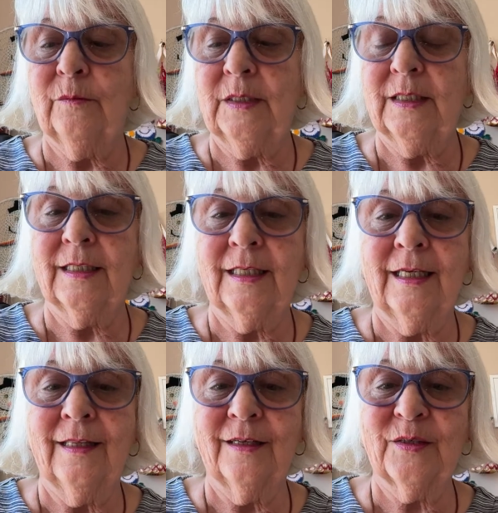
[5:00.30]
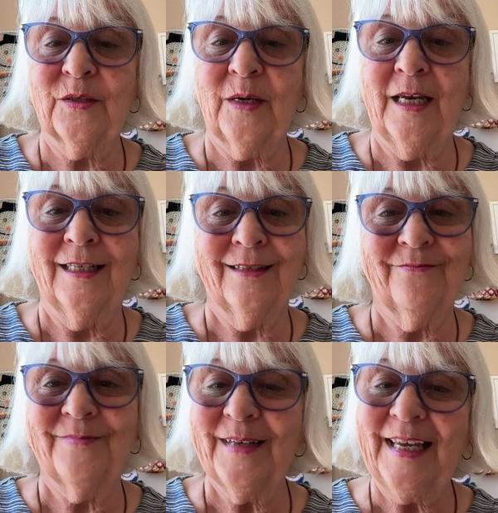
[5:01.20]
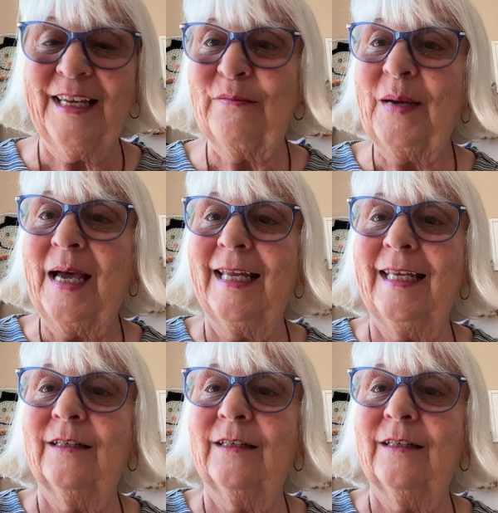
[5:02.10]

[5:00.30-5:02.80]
me today, that was great. Okay, bye.